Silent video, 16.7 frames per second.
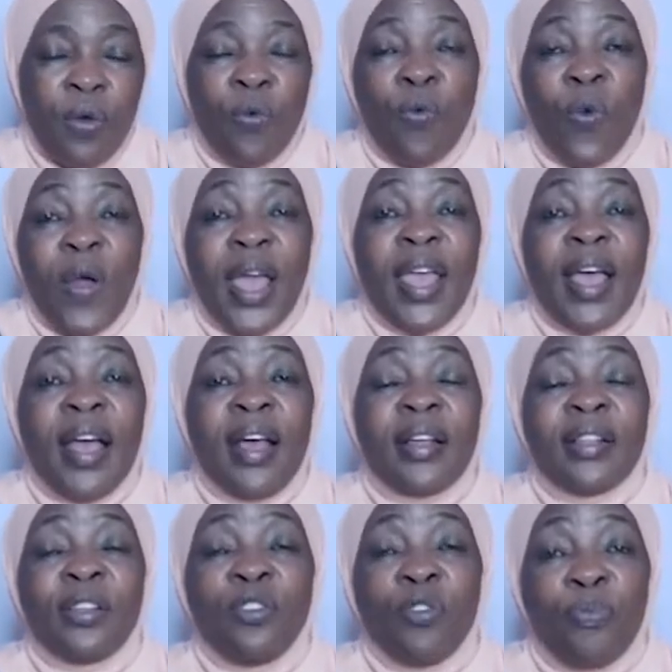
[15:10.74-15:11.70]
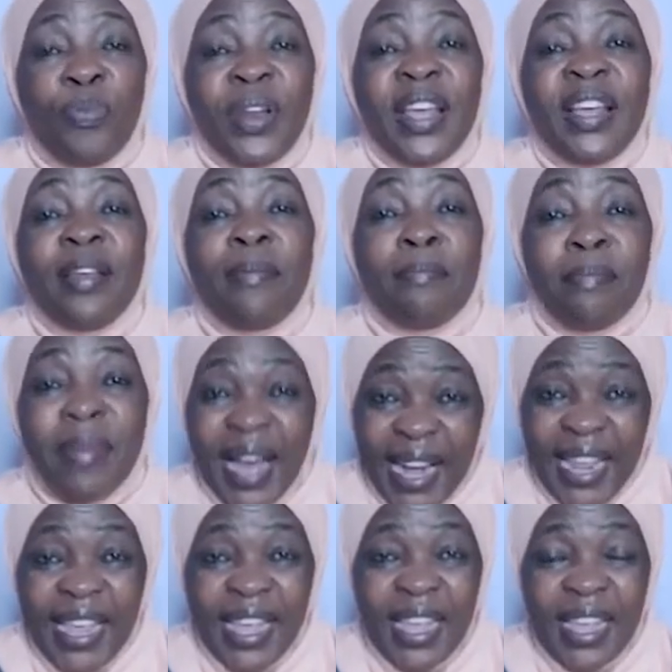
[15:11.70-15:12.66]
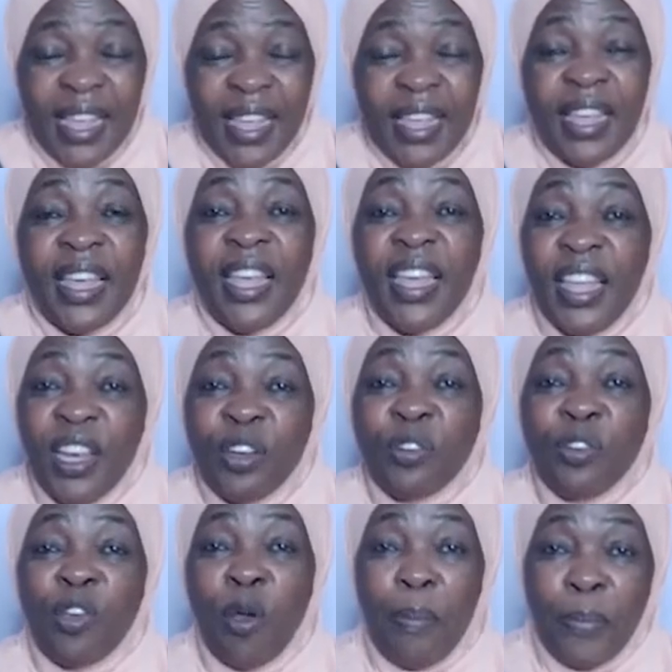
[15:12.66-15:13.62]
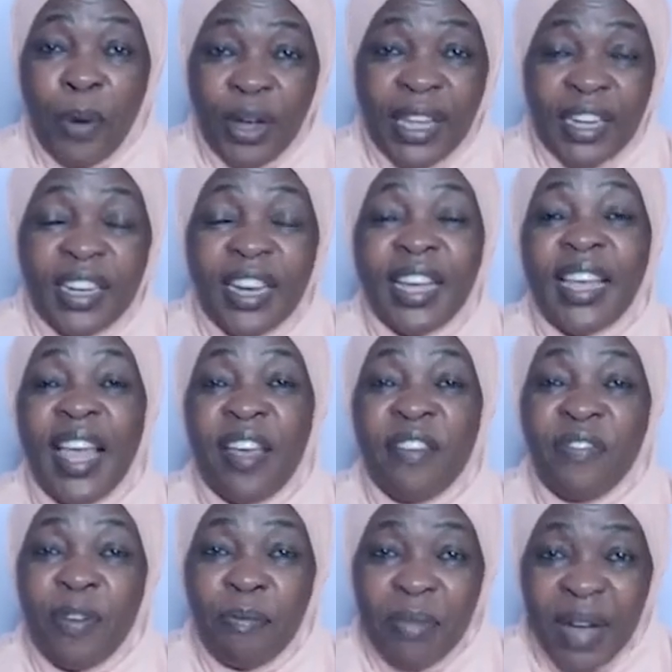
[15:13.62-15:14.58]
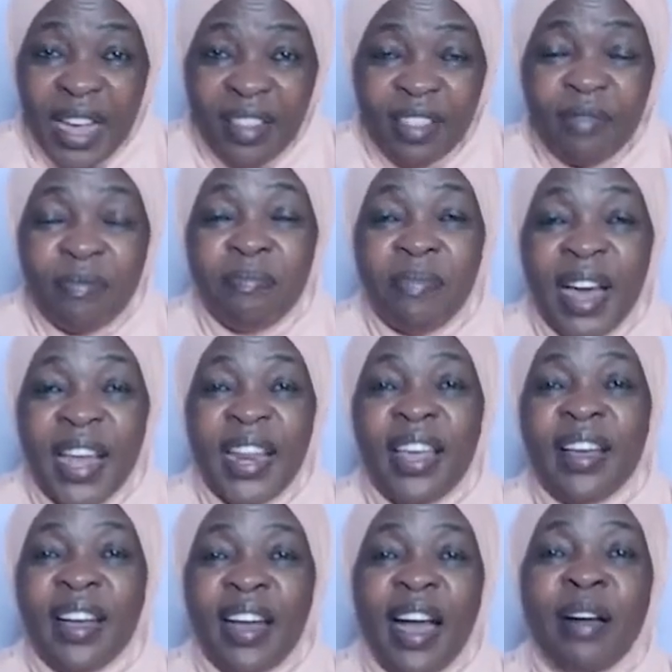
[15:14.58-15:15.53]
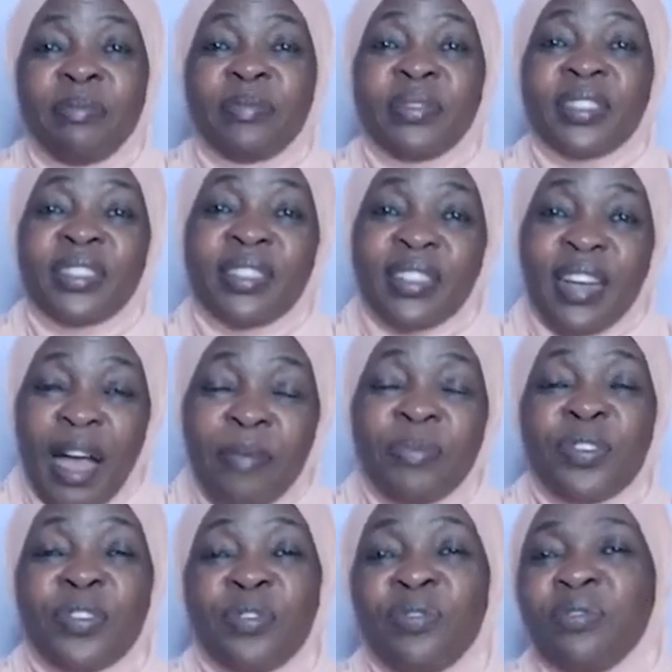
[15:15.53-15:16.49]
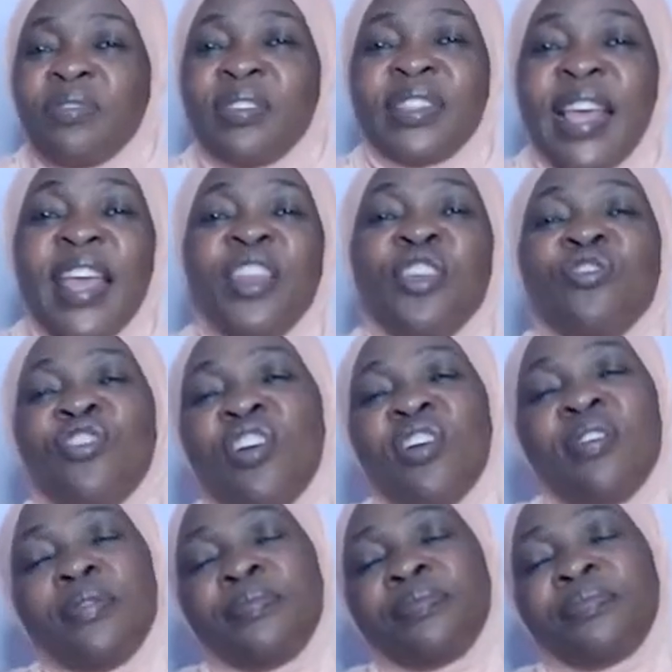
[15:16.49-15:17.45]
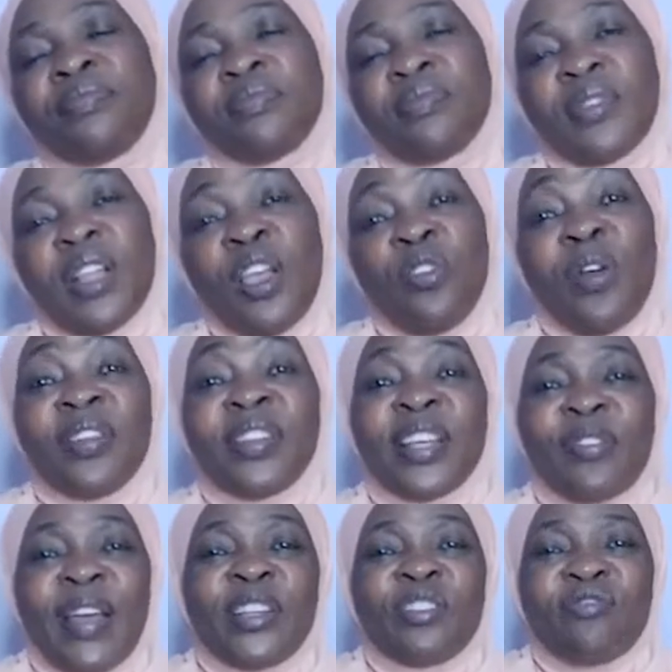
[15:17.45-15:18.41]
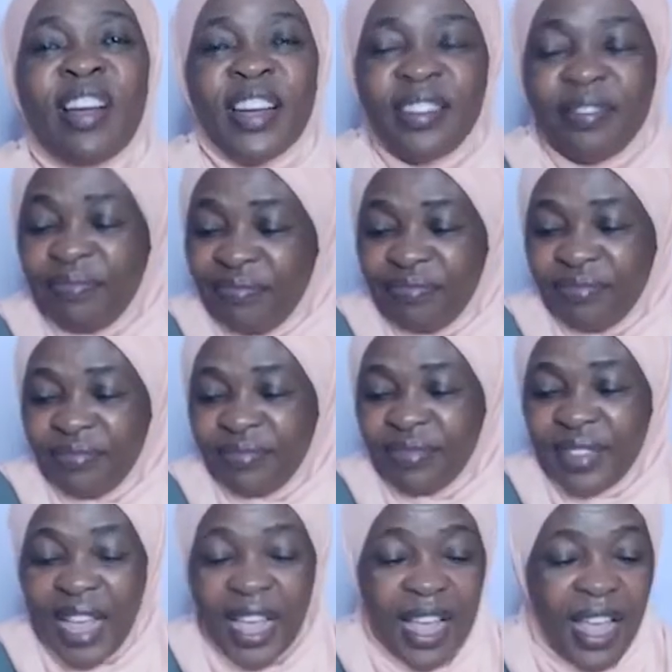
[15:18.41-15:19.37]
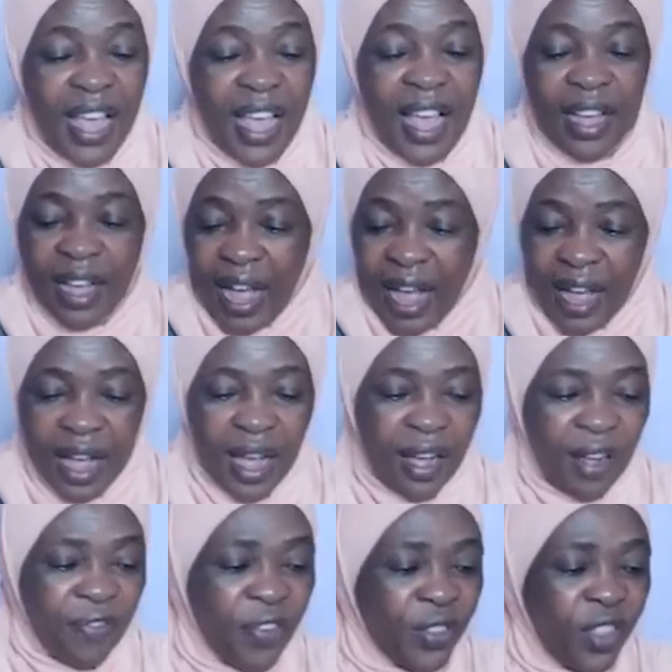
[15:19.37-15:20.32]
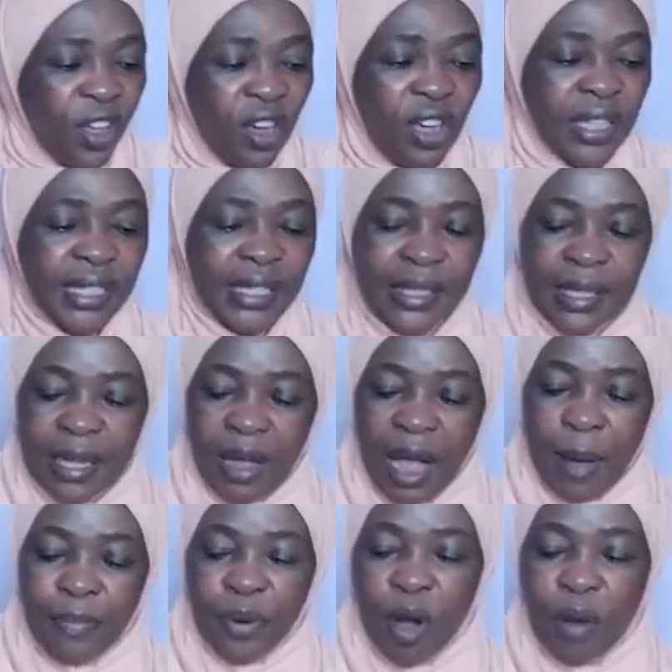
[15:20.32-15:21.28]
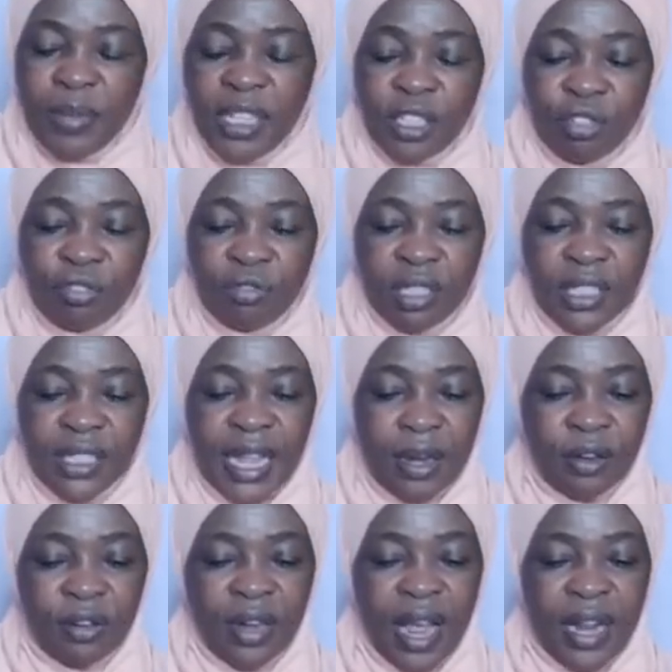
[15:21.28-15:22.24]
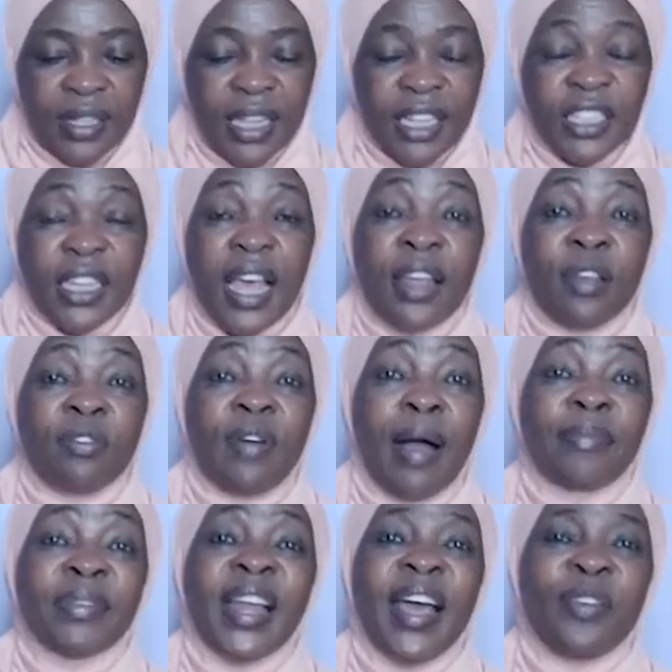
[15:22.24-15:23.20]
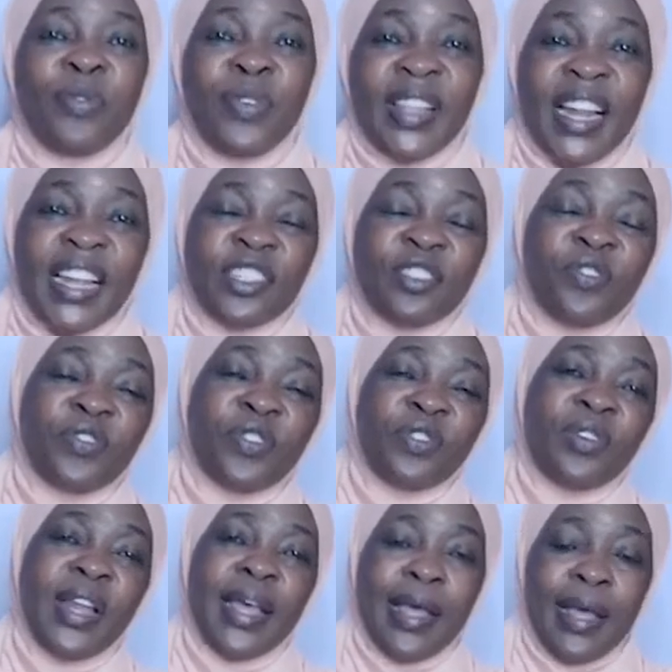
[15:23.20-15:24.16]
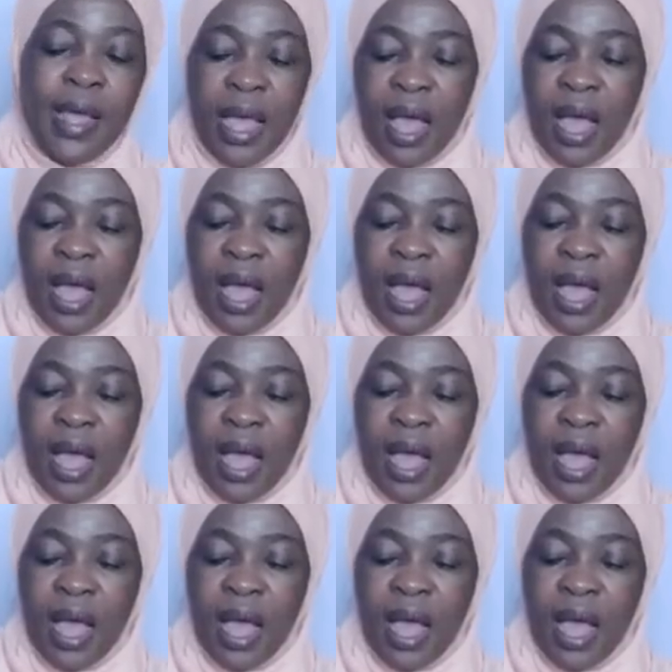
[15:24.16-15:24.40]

where you bring money into your pocket. Like every month, money comes through. Then you know you're on the right track. For those, I promise to share the schedule. I'm done with the lesson for today.